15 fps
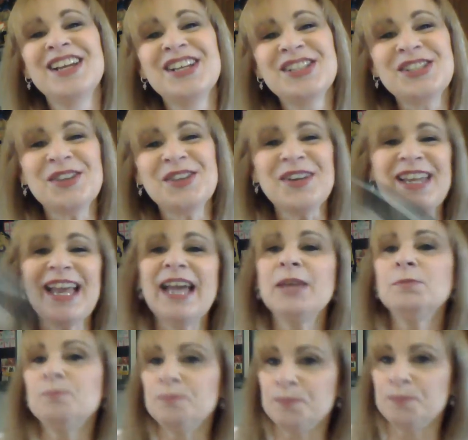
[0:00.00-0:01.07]
So
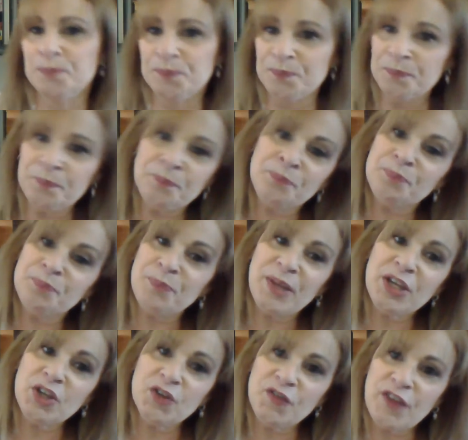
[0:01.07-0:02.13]
again,
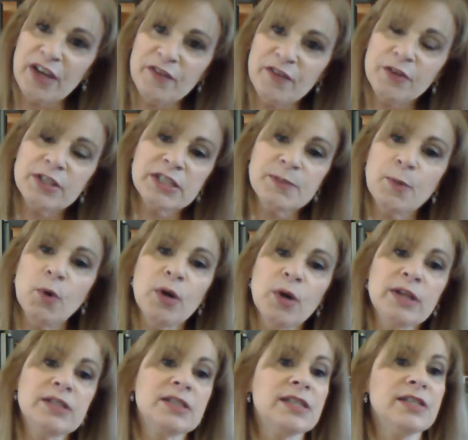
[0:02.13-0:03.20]
pick your favorite
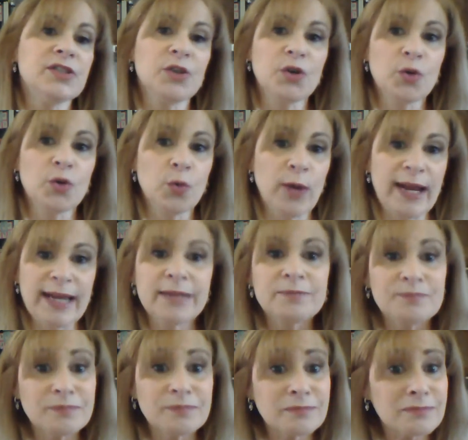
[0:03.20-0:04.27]
sports. These are great
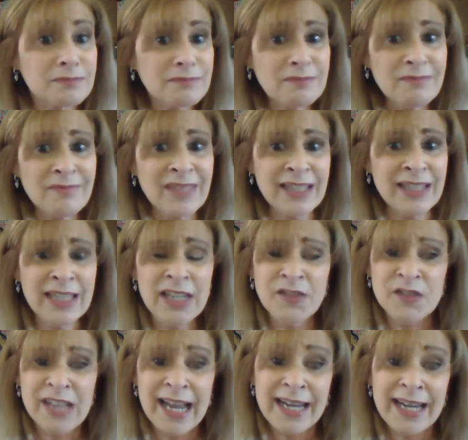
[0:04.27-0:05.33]

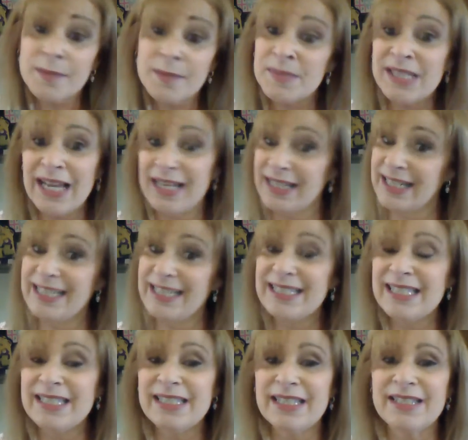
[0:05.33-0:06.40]
gift items. Holiday
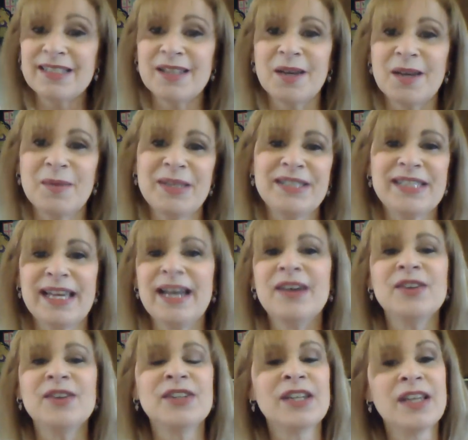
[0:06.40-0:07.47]
season is coming
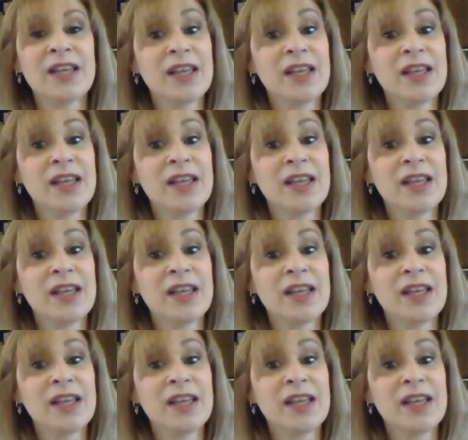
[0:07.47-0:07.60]
down.